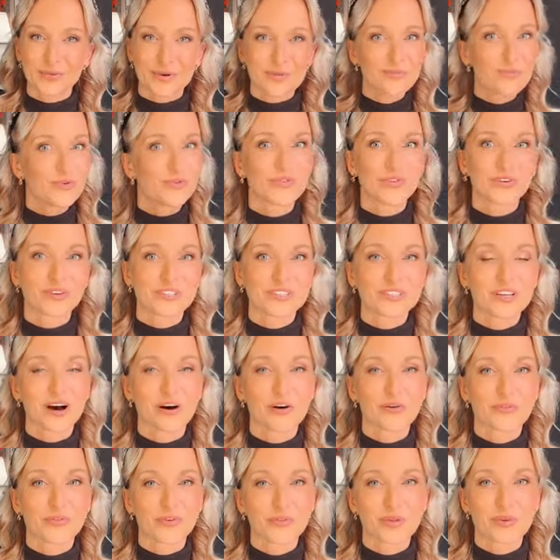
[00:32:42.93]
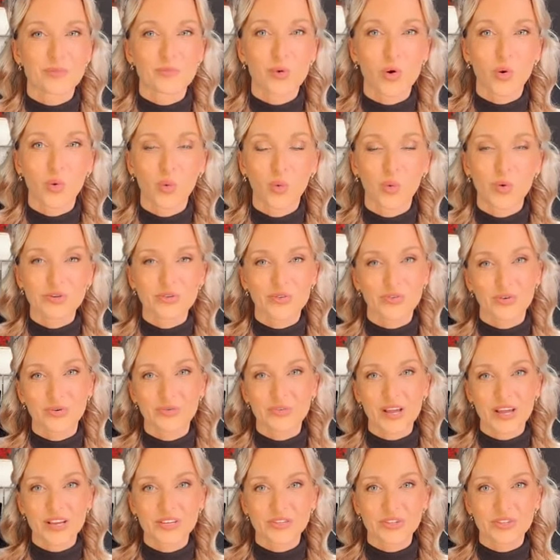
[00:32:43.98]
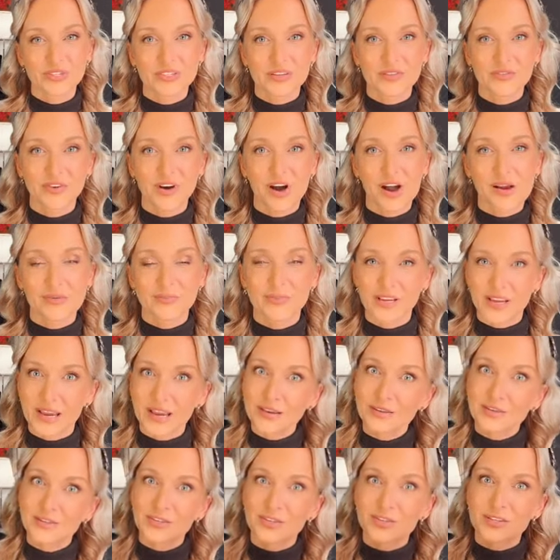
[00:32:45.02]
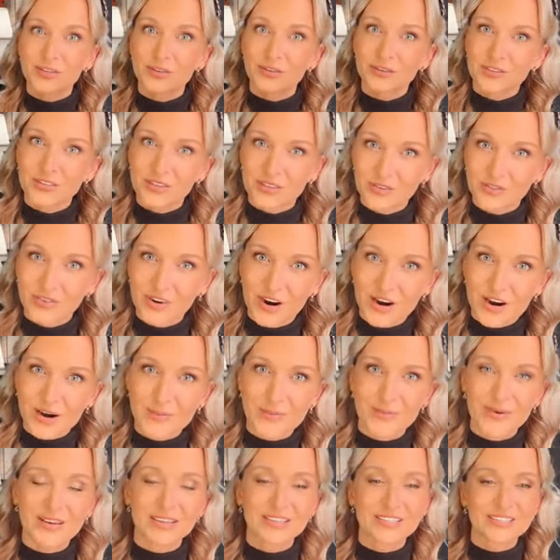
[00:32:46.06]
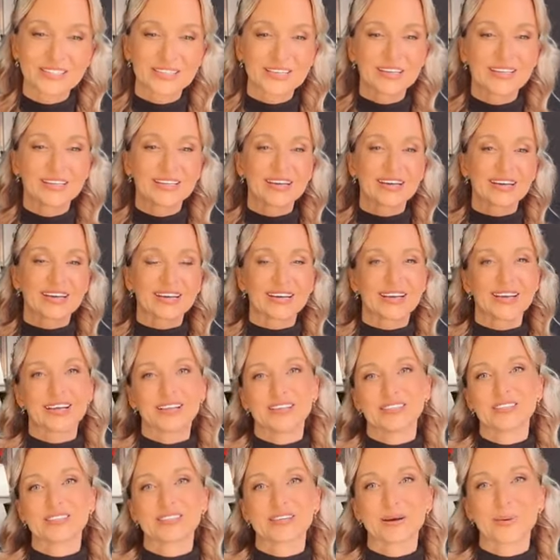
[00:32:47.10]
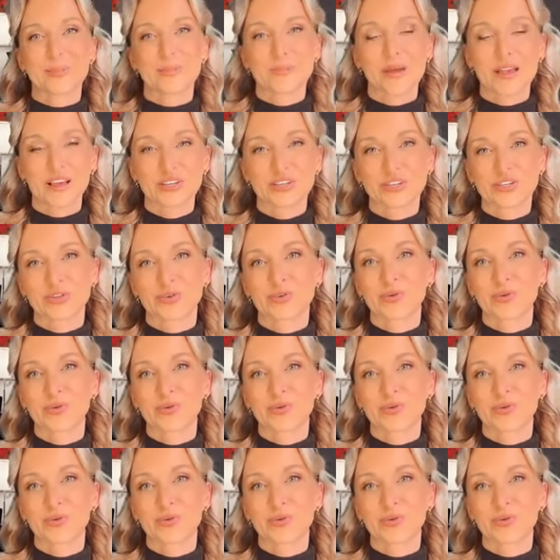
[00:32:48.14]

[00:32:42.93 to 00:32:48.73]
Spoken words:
remove yourself from the mold, from dangerous environment into the good environment, and make